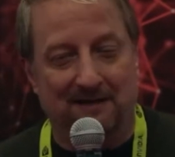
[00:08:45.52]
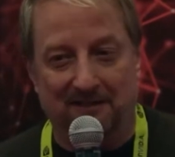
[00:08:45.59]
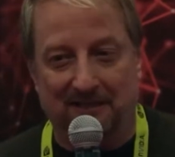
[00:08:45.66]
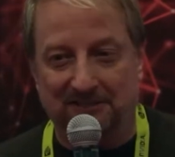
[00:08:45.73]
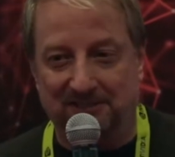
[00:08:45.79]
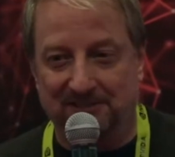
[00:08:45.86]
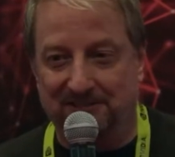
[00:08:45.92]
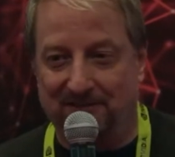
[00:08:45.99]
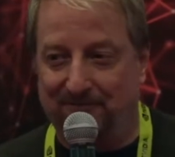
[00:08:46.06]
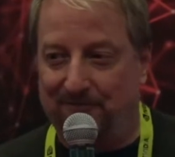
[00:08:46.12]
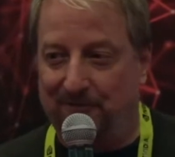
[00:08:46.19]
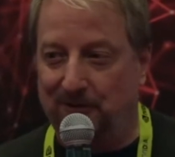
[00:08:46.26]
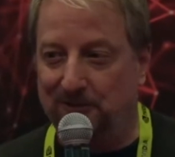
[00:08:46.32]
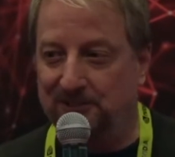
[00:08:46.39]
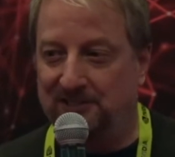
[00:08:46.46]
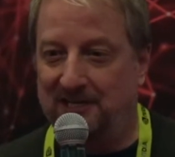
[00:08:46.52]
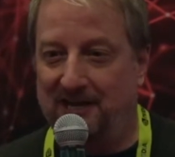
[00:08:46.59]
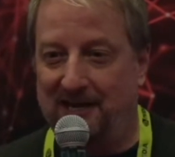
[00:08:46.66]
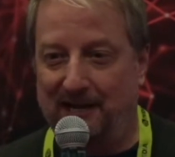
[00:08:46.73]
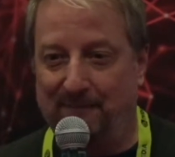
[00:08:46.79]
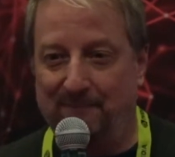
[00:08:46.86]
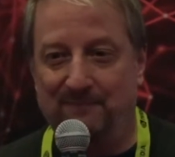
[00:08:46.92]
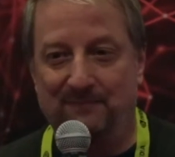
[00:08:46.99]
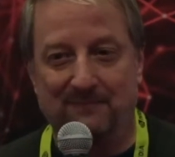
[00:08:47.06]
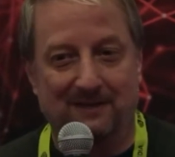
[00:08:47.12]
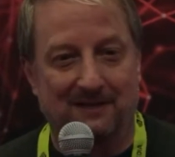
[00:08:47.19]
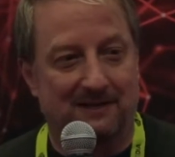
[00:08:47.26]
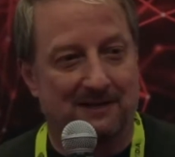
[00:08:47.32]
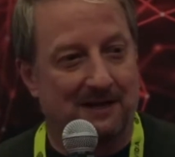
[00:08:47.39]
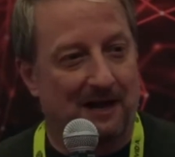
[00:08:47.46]
this is the first time
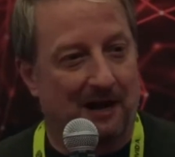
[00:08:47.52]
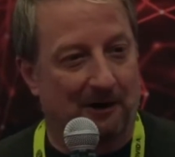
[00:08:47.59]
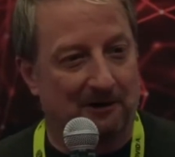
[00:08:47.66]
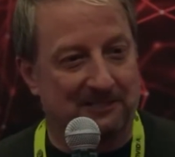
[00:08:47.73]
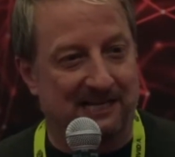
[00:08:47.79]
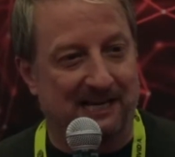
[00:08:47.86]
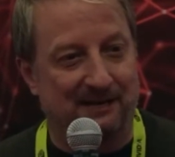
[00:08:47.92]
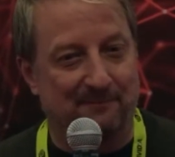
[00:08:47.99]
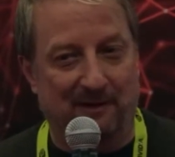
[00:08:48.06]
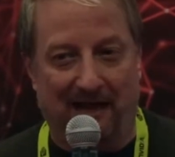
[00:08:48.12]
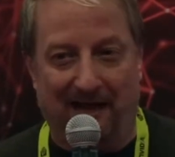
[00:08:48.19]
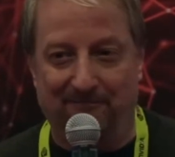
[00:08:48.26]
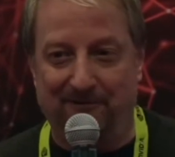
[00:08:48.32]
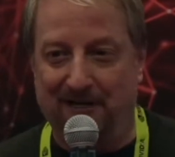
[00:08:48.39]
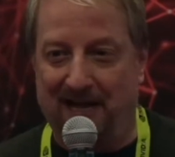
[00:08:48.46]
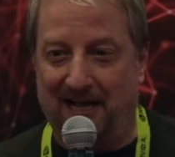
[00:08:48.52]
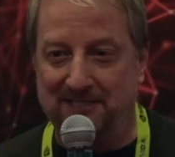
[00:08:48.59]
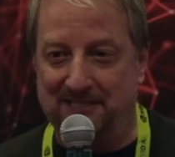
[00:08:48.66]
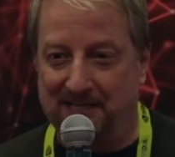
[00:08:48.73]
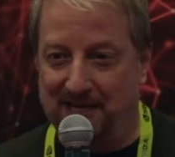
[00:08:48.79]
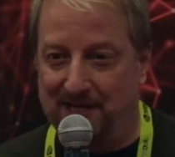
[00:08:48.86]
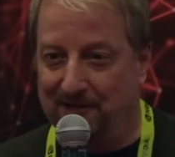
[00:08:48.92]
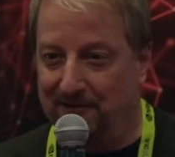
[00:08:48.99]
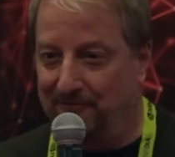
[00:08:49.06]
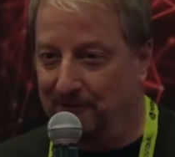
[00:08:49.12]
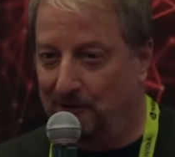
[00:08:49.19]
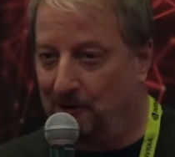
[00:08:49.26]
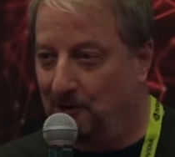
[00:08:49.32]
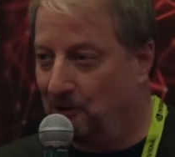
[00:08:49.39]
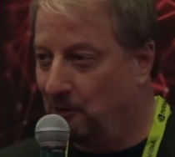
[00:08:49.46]
our team ever got together
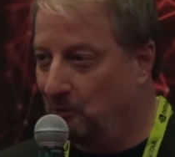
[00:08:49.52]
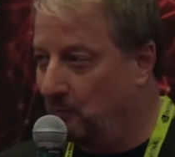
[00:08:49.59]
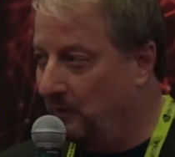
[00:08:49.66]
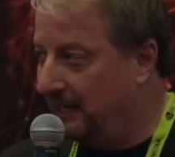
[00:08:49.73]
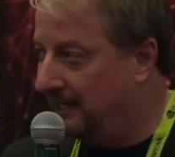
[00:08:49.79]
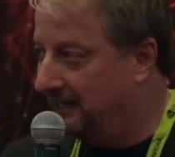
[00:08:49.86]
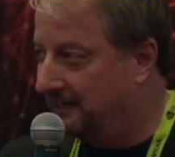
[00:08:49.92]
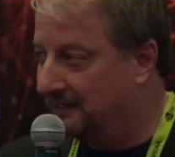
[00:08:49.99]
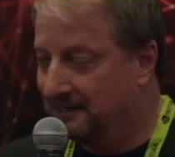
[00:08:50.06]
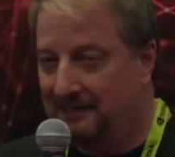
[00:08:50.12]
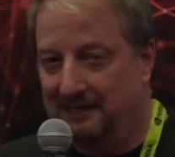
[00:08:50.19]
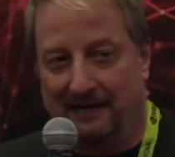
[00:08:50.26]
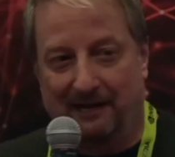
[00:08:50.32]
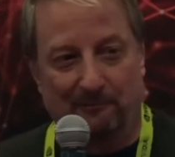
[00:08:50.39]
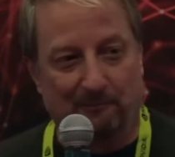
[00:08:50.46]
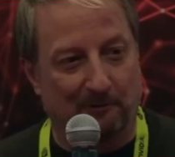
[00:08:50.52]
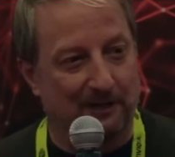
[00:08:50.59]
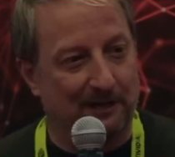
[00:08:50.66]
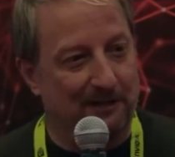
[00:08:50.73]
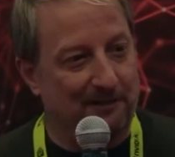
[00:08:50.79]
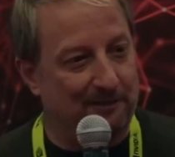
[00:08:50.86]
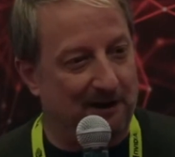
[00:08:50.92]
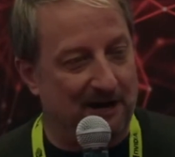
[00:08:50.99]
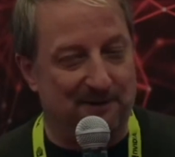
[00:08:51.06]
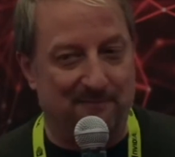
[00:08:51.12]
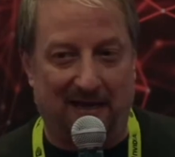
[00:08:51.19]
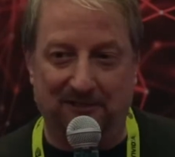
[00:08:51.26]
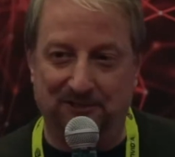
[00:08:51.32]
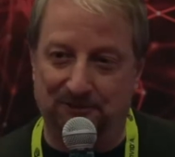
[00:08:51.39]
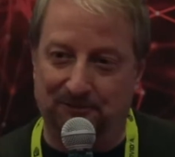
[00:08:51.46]
for a whole week and really thought
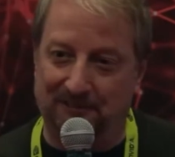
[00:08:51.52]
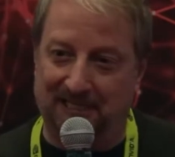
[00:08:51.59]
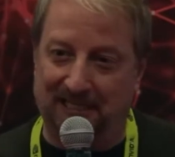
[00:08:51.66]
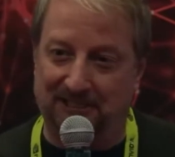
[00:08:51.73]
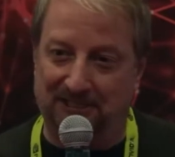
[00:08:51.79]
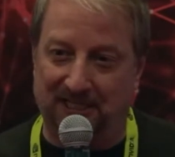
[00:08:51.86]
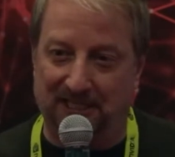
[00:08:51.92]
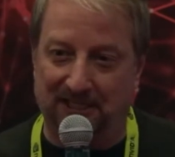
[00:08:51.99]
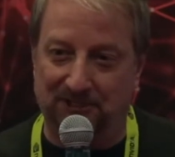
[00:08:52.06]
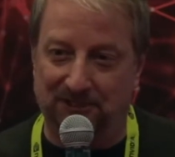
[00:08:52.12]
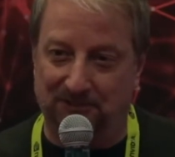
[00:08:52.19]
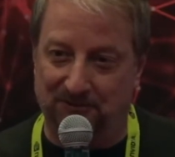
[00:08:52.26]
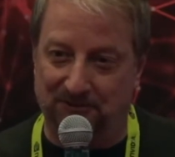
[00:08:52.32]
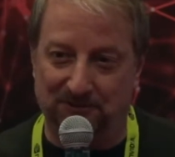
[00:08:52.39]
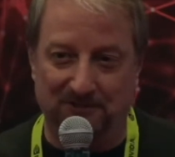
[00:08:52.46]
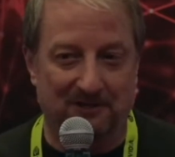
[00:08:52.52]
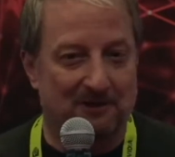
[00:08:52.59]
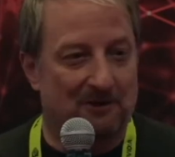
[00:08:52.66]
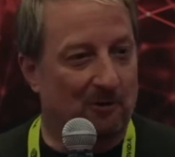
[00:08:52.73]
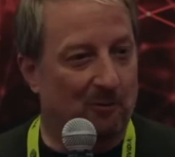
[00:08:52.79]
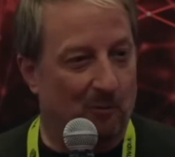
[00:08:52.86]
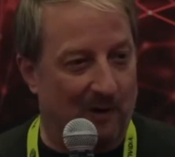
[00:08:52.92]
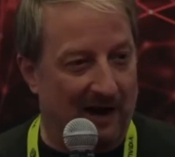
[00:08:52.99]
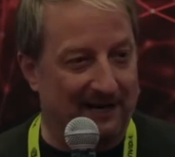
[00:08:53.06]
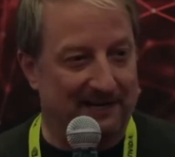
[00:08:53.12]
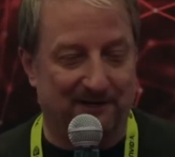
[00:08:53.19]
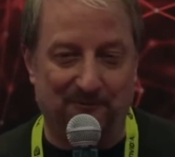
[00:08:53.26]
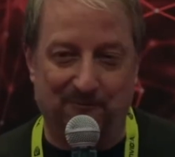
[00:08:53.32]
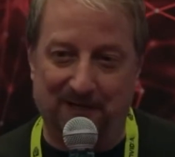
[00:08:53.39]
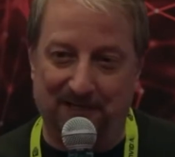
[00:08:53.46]
about strategic issues. Why
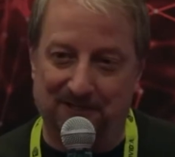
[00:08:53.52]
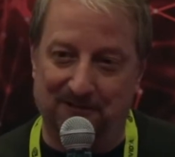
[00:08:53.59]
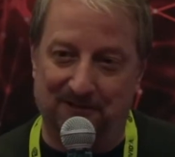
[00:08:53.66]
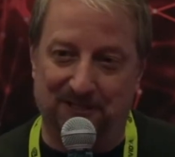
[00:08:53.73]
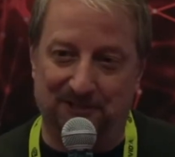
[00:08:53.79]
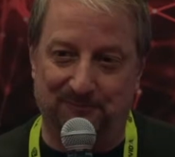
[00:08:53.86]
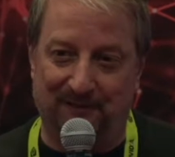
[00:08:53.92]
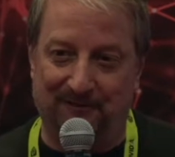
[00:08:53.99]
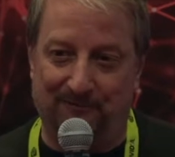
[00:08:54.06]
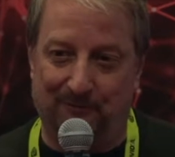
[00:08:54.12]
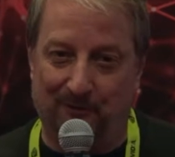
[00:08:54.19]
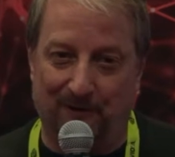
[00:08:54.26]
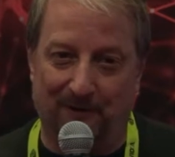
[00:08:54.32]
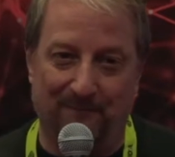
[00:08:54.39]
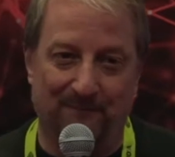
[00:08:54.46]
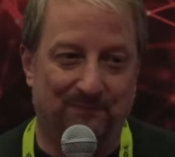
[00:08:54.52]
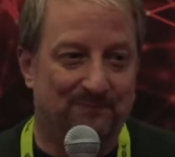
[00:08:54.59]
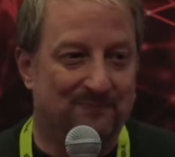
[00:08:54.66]
didn't we do this before?